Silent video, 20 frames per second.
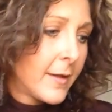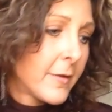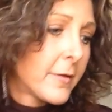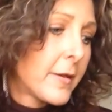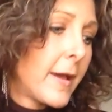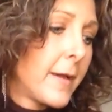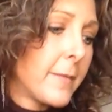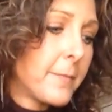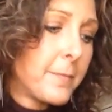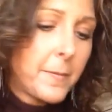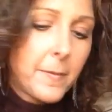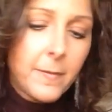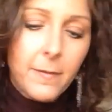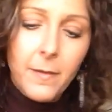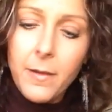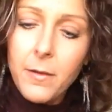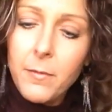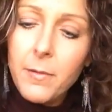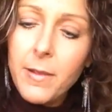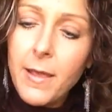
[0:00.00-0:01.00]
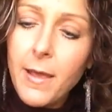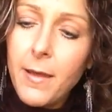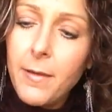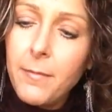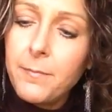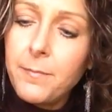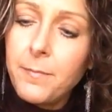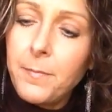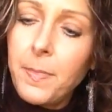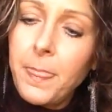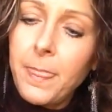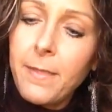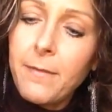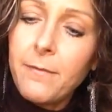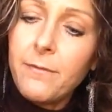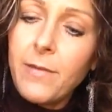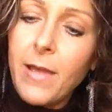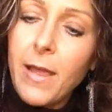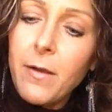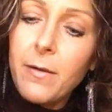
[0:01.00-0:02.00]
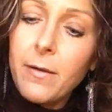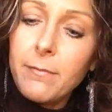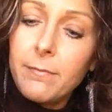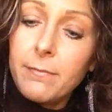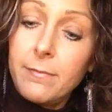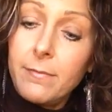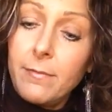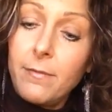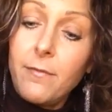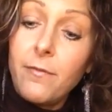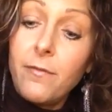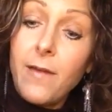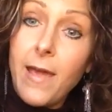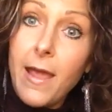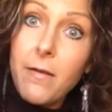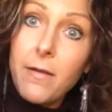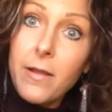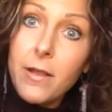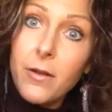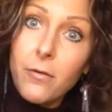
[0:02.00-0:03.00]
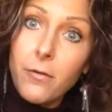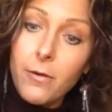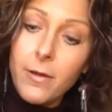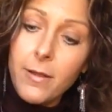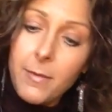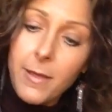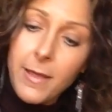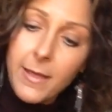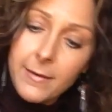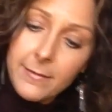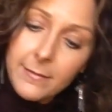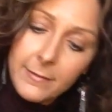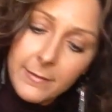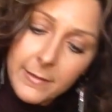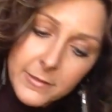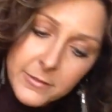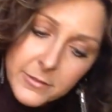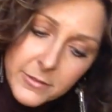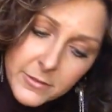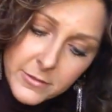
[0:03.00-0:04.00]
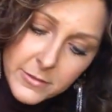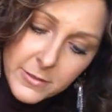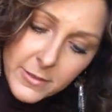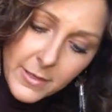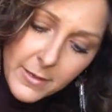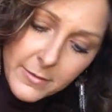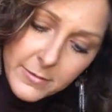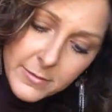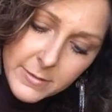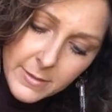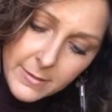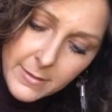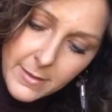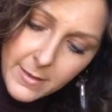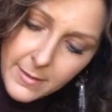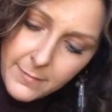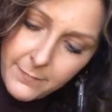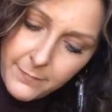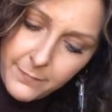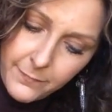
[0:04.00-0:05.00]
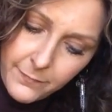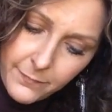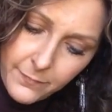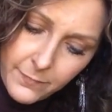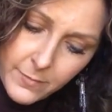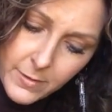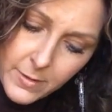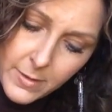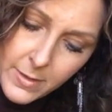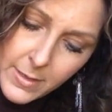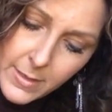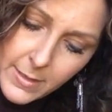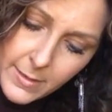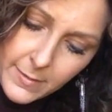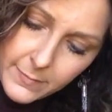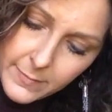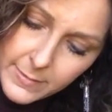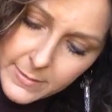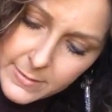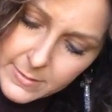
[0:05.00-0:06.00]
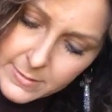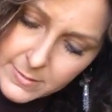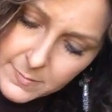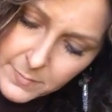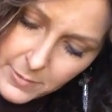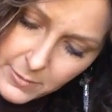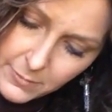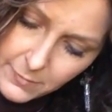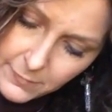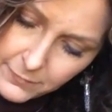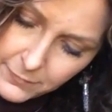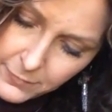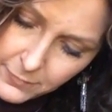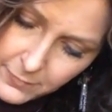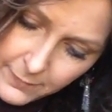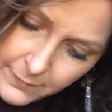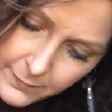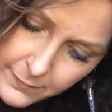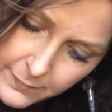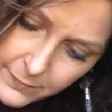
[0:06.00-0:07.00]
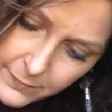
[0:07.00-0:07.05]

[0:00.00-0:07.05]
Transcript: Okay, so here we go. Very, very creamy and delicious. Y'all see that? This is beautiful.